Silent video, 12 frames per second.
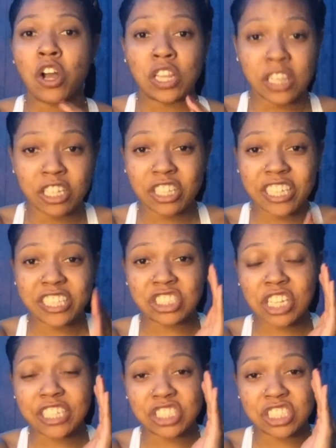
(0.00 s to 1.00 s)
literally
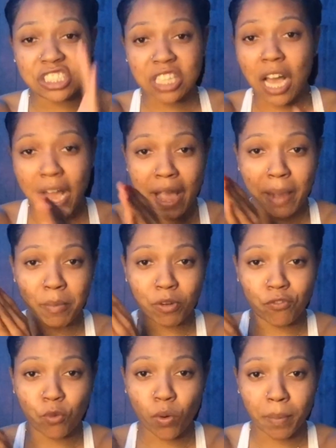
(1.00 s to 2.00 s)
exchanging time
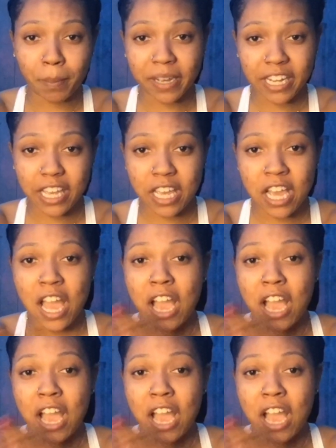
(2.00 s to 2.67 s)
for money.